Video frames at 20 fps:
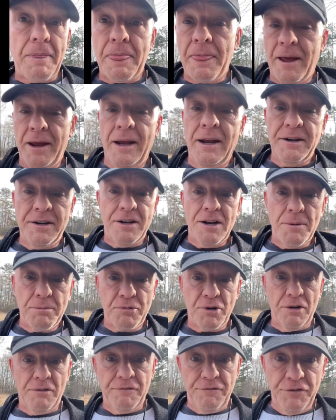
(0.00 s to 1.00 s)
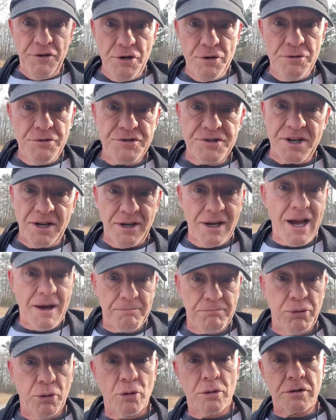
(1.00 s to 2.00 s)
I ended up confused and got
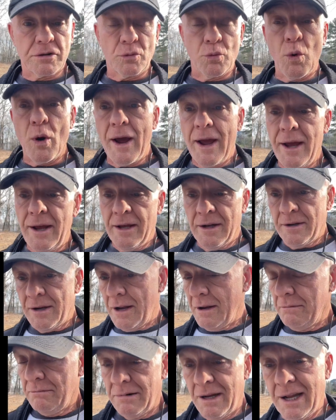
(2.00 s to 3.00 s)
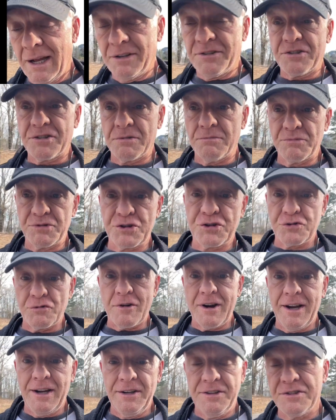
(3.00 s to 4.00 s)
pulled away and had some
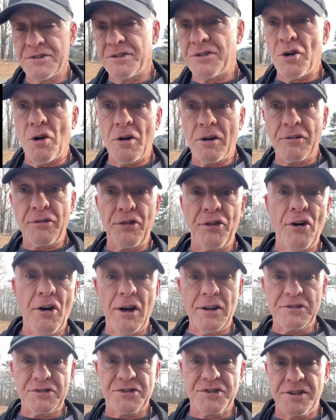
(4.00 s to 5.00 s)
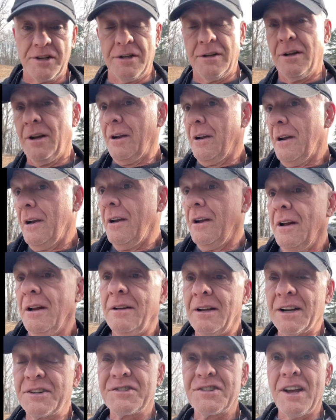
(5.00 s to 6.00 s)
strange, dark thoughts. And
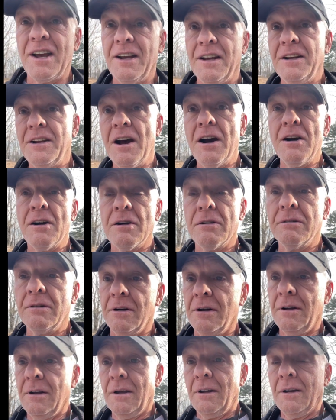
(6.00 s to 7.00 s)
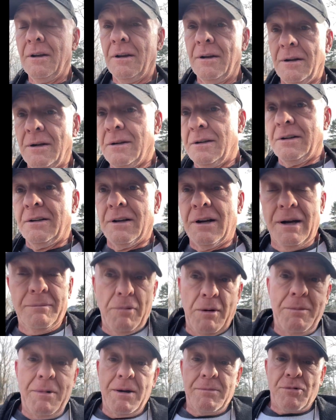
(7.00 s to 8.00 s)
next thing you know, I'm
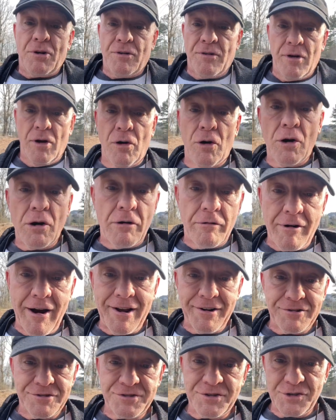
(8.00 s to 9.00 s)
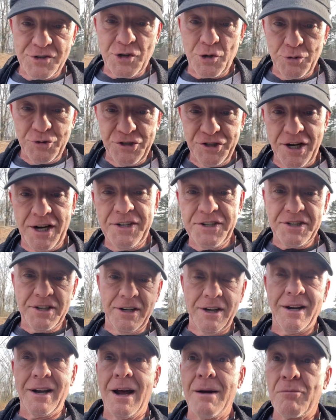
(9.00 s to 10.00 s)
a member of the Horror Writers Association
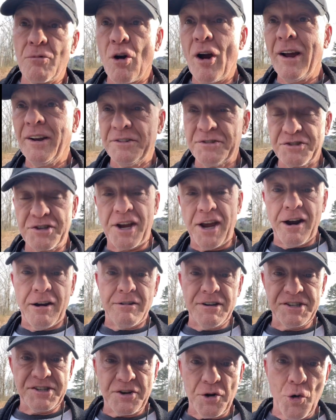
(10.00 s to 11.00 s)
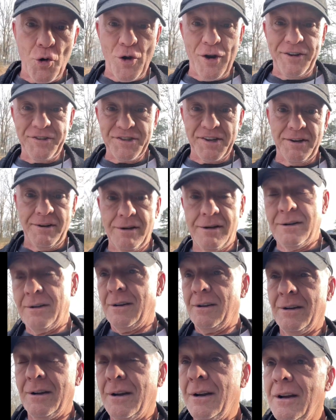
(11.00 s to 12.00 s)
and I'm writing scary stories
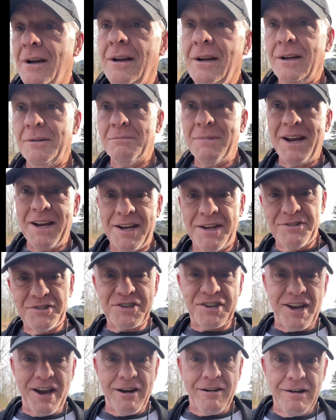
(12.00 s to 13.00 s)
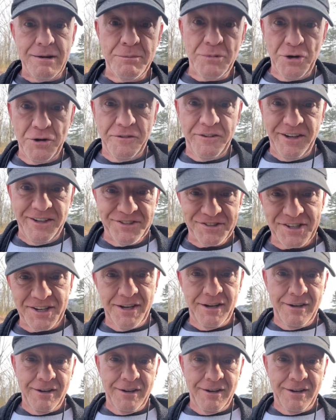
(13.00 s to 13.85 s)
and making scary movies.